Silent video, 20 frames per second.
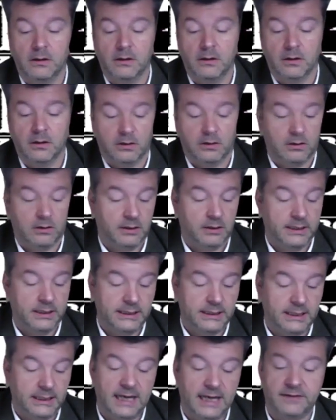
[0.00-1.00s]
All
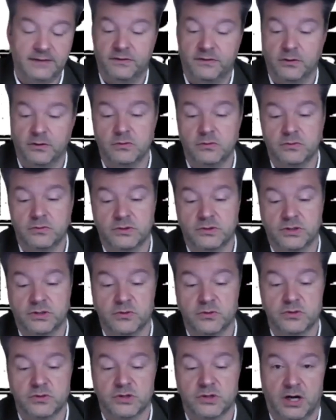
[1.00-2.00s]
right, and those
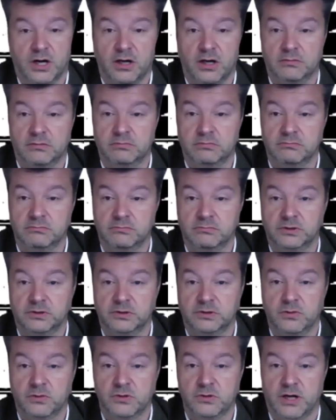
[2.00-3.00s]
are
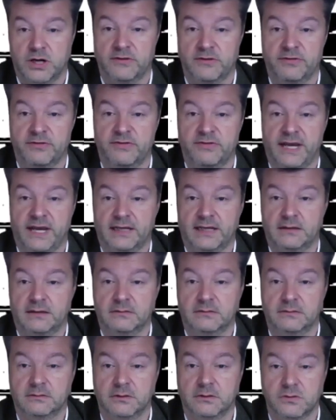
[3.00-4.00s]
thick.
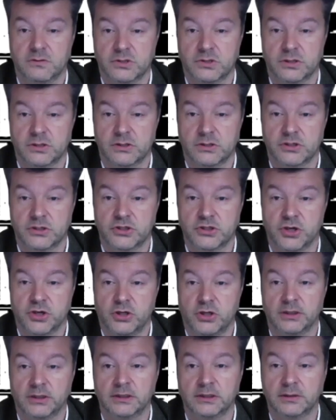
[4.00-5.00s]
Those are
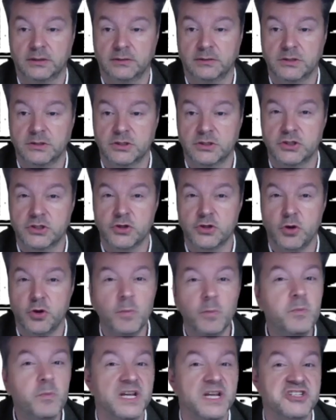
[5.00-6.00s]
solid
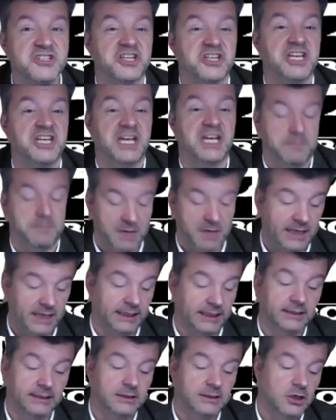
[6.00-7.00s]
bits of kit,
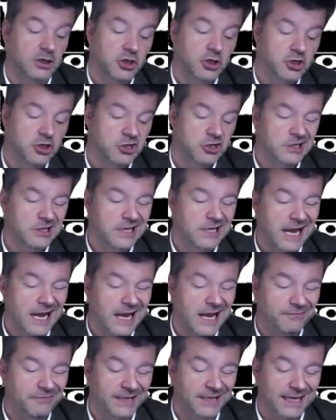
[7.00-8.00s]
mate.
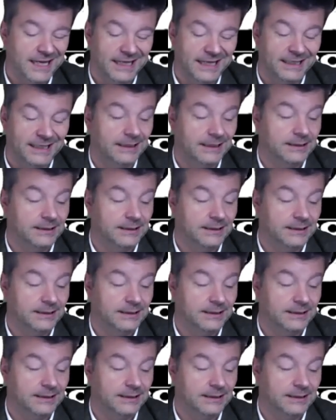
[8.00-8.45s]
Lovely.